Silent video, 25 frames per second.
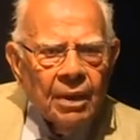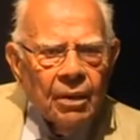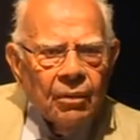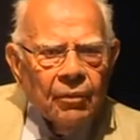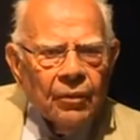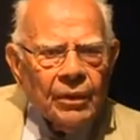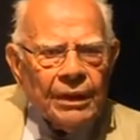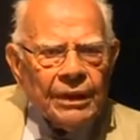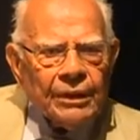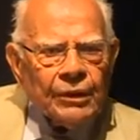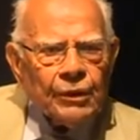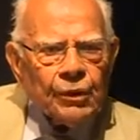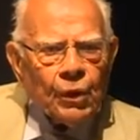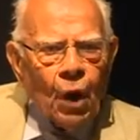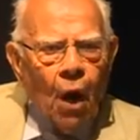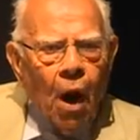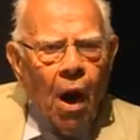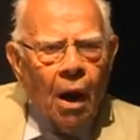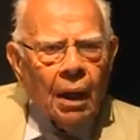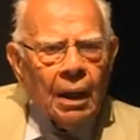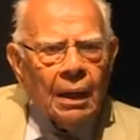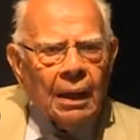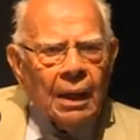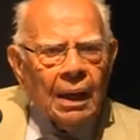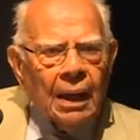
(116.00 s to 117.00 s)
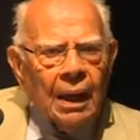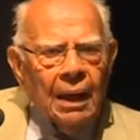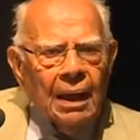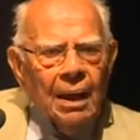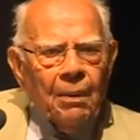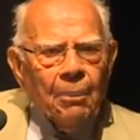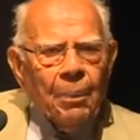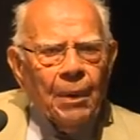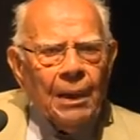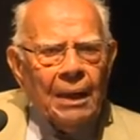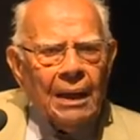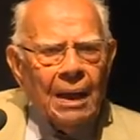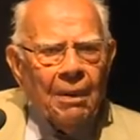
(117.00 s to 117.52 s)
We talk
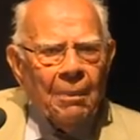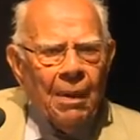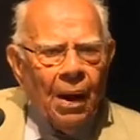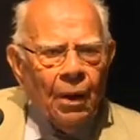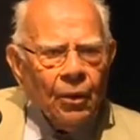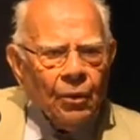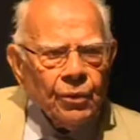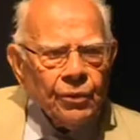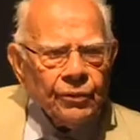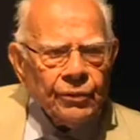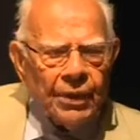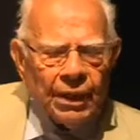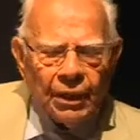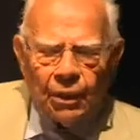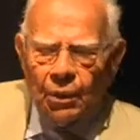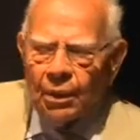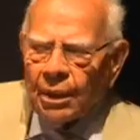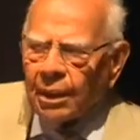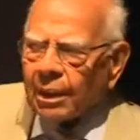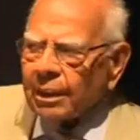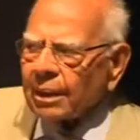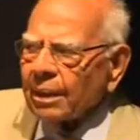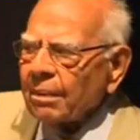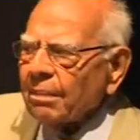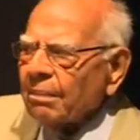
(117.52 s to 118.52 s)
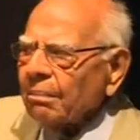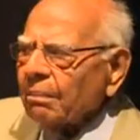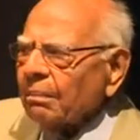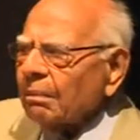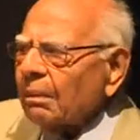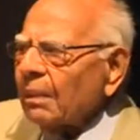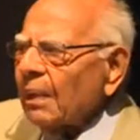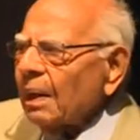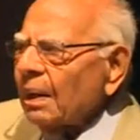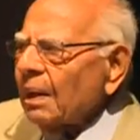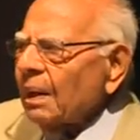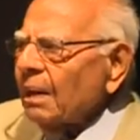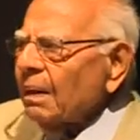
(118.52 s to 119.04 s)
glibly about secularism
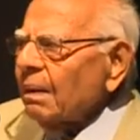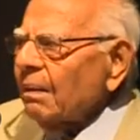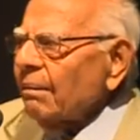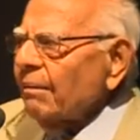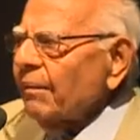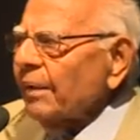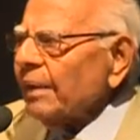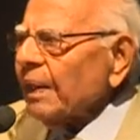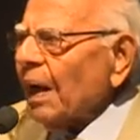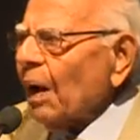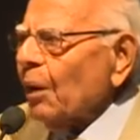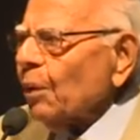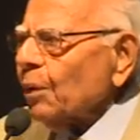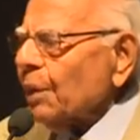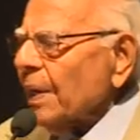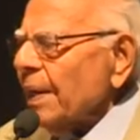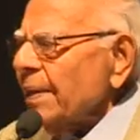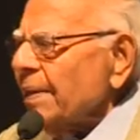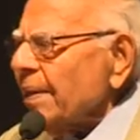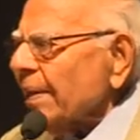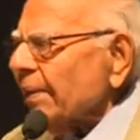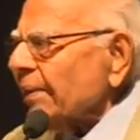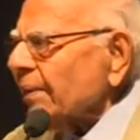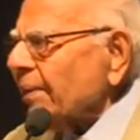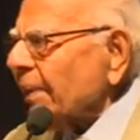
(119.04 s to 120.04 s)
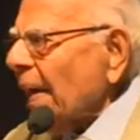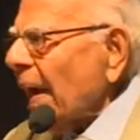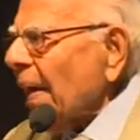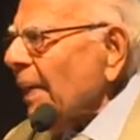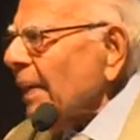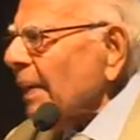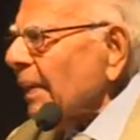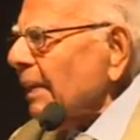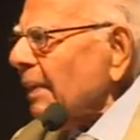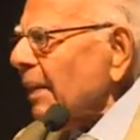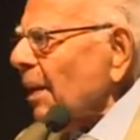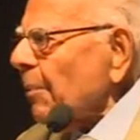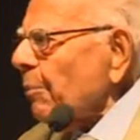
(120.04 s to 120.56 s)
without
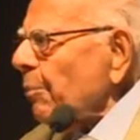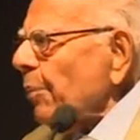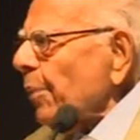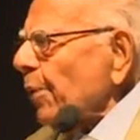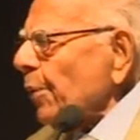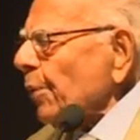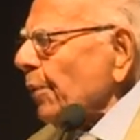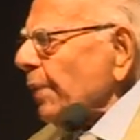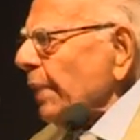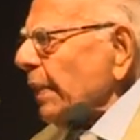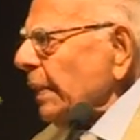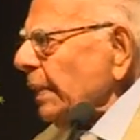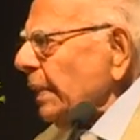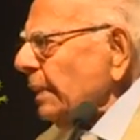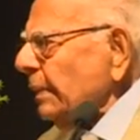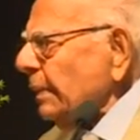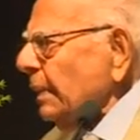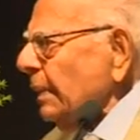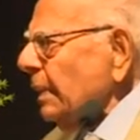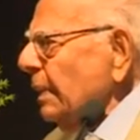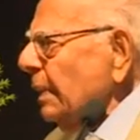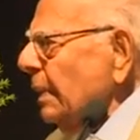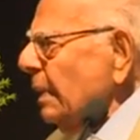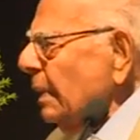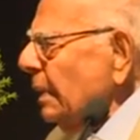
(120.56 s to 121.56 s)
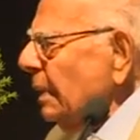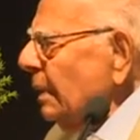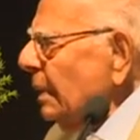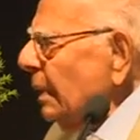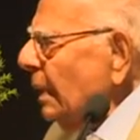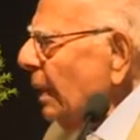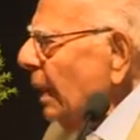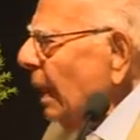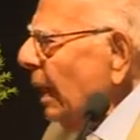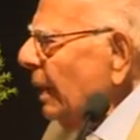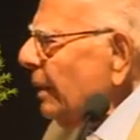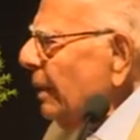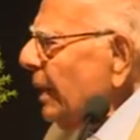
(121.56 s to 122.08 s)
understanding the beauty
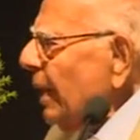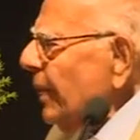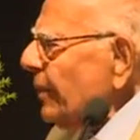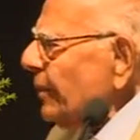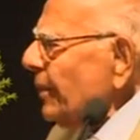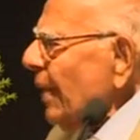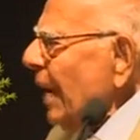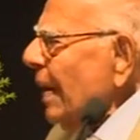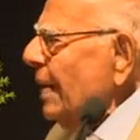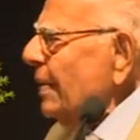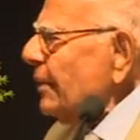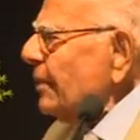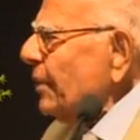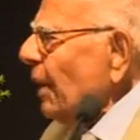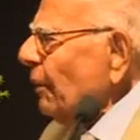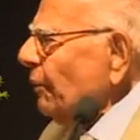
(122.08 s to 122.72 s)
and the essence